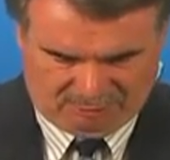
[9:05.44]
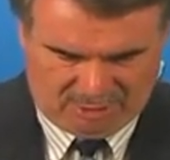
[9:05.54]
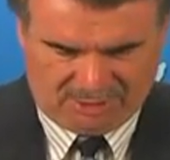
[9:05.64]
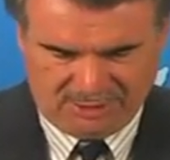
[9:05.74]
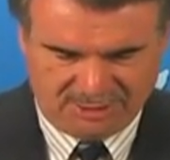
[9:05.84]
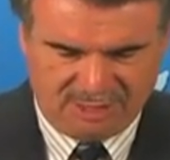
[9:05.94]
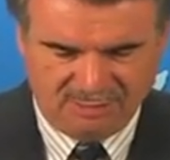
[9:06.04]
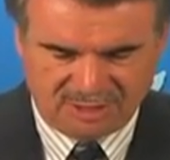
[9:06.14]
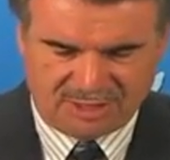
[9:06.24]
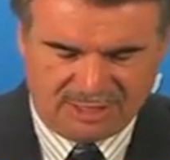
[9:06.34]
rockets and
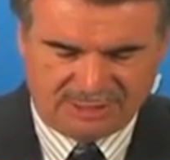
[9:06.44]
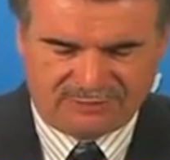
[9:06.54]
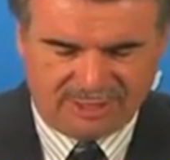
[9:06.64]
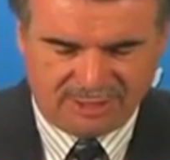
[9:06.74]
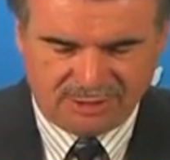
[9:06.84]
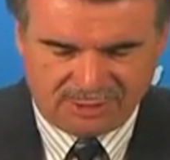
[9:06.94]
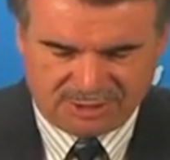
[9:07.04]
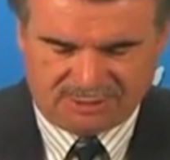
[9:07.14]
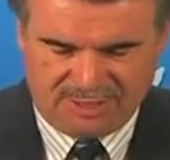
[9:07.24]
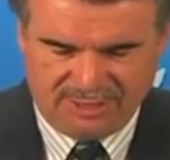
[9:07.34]
missiles fired into
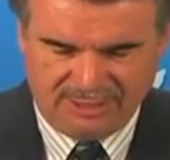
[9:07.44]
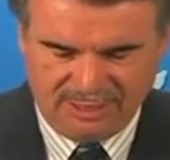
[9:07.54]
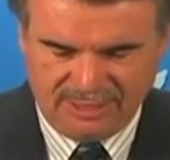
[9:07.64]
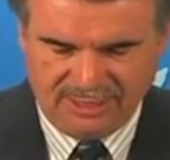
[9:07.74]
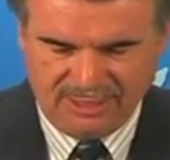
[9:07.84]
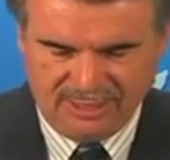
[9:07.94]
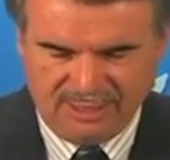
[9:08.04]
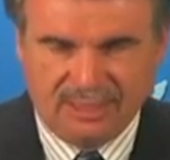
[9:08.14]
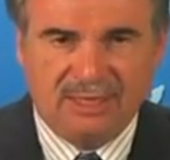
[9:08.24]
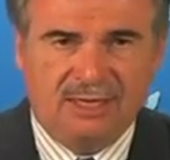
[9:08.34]
Israel,
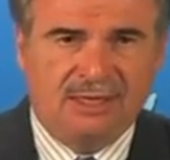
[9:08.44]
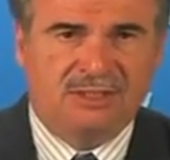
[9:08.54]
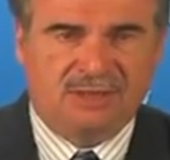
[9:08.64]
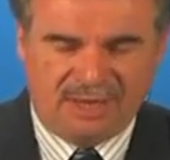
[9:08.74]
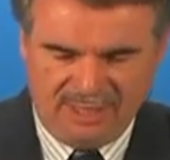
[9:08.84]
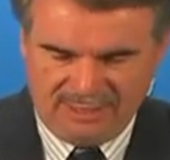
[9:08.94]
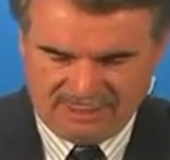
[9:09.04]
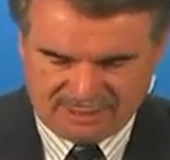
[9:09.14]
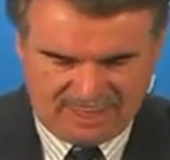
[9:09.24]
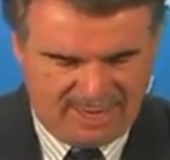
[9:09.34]
an Israeli
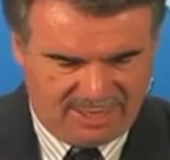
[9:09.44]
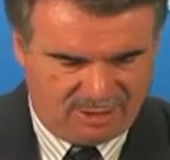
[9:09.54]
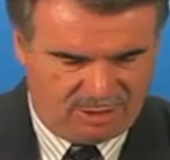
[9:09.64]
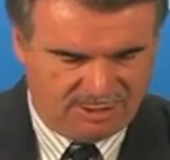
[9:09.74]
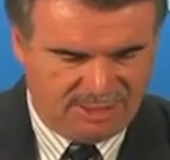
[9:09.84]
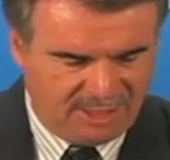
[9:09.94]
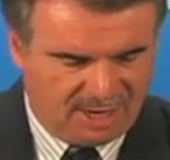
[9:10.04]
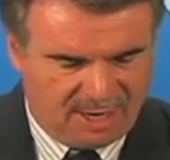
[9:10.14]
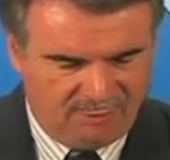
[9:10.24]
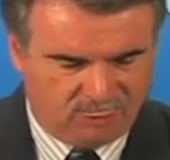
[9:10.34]
attack on
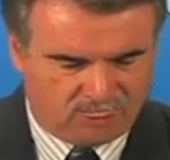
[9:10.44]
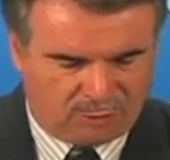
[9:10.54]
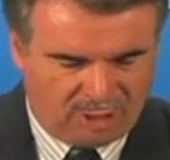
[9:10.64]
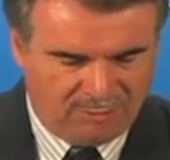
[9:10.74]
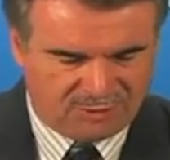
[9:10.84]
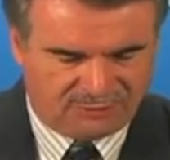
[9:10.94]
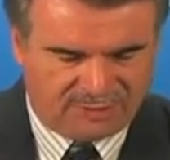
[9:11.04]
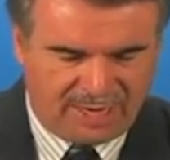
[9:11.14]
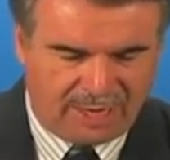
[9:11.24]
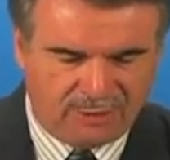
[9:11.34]
Iran would prompt the
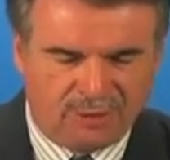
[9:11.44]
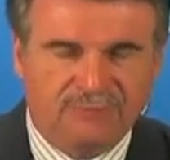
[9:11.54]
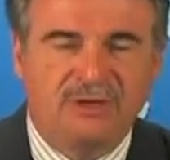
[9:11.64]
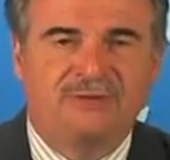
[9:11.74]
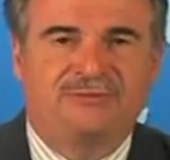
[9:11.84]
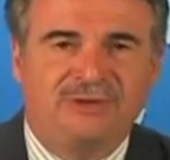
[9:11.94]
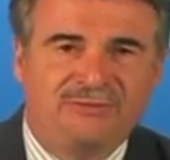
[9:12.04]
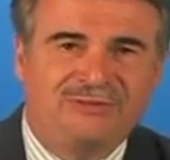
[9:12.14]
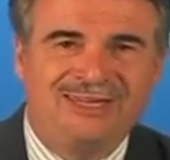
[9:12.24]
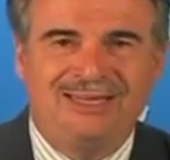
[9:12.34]
firing of
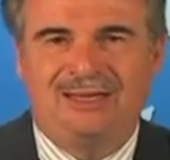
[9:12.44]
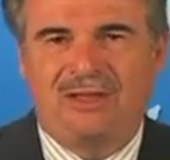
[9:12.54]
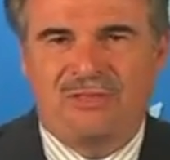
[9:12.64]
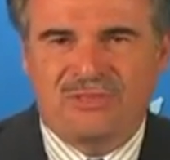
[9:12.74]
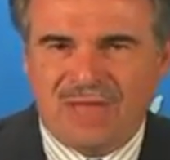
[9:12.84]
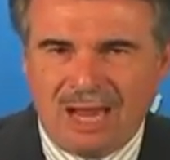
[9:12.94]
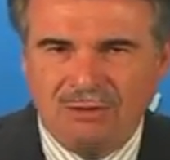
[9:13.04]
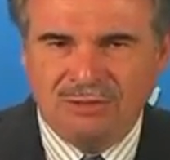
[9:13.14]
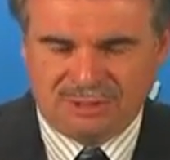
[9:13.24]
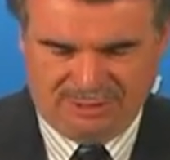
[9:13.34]

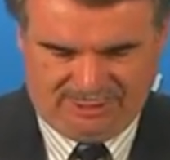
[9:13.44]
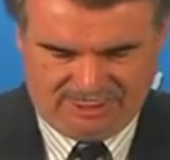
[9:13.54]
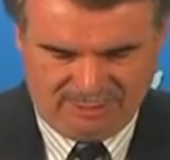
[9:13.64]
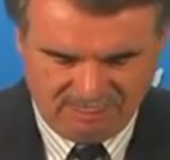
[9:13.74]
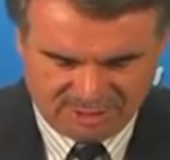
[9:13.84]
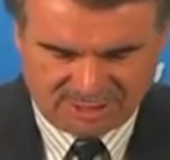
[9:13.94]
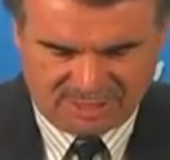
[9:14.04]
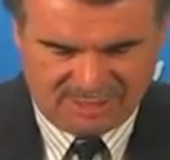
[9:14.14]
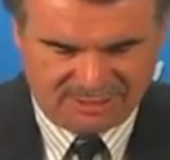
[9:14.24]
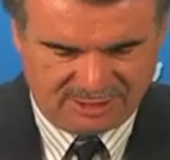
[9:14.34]
50,000
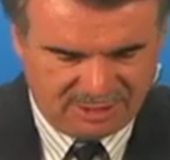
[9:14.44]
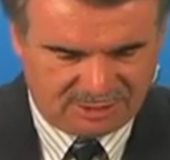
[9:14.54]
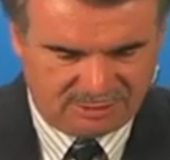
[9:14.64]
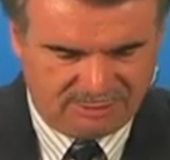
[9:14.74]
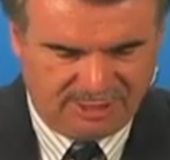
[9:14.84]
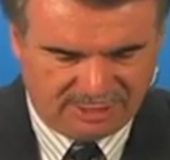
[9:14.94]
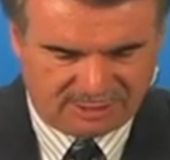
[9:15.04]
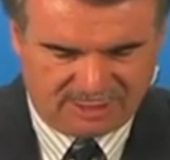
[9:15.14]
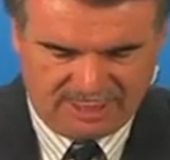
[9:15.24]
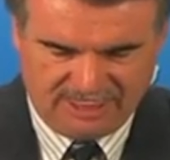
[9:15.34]
missiles into
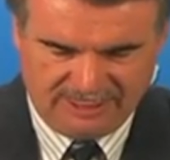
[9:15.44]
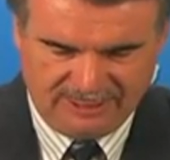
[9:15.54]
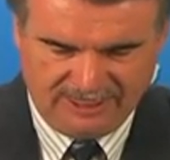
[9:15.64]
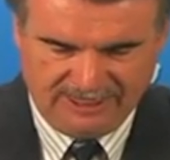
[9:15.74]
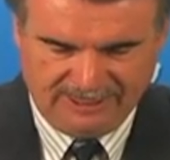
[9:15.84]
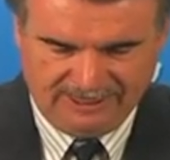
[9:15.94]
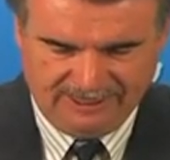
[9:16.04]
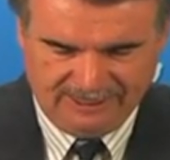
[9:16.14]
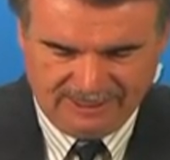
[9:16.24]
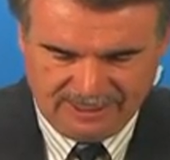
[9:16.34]
Israel
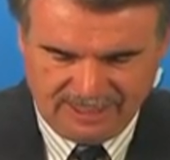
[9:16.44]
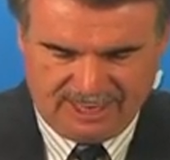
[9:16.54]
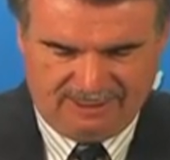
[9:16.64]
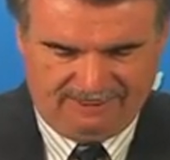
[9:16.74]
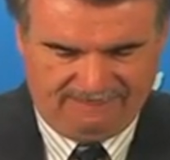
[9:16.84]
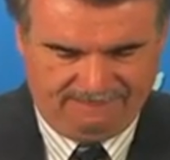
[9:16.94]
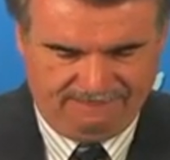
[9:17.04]
now.